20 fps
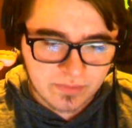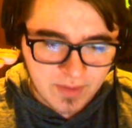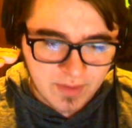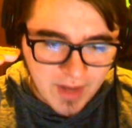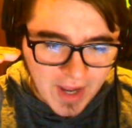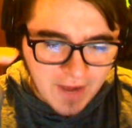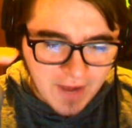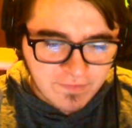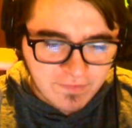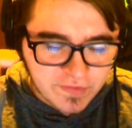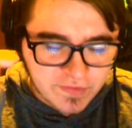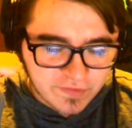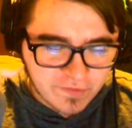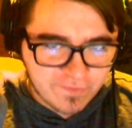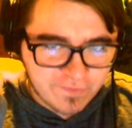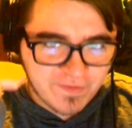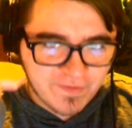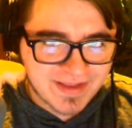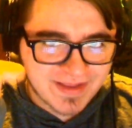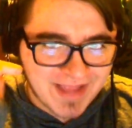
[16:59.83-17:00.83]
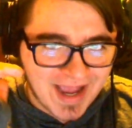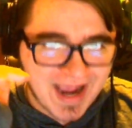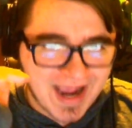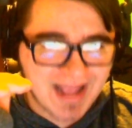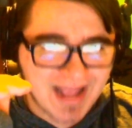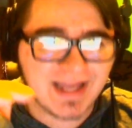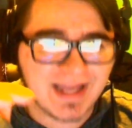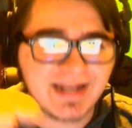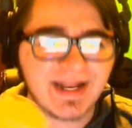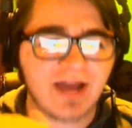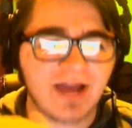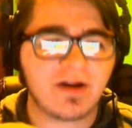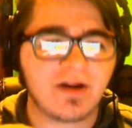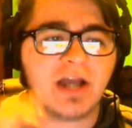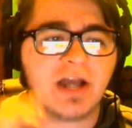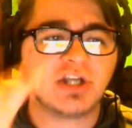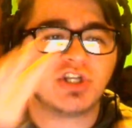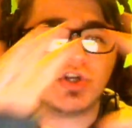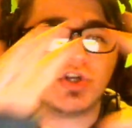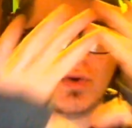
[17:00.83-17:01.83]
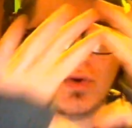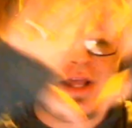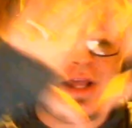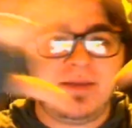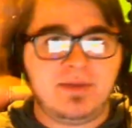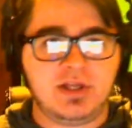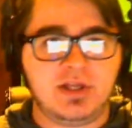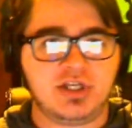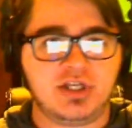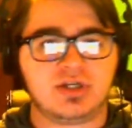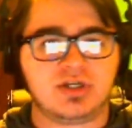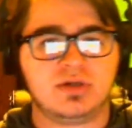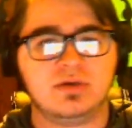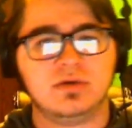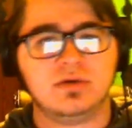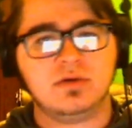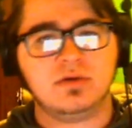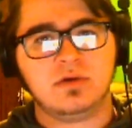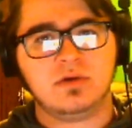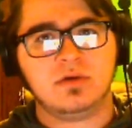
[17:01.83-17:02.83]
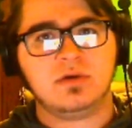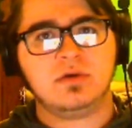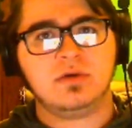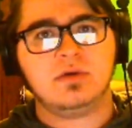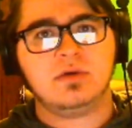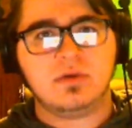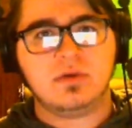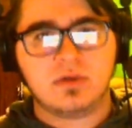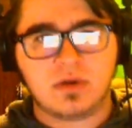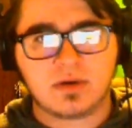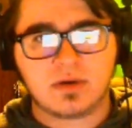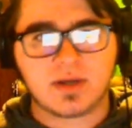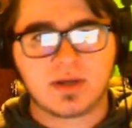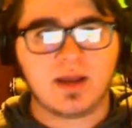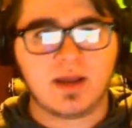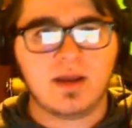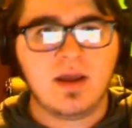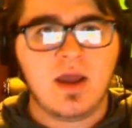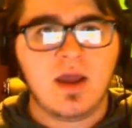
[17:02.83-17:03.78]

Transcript: Every single fact that I lay down, I show an image, okay?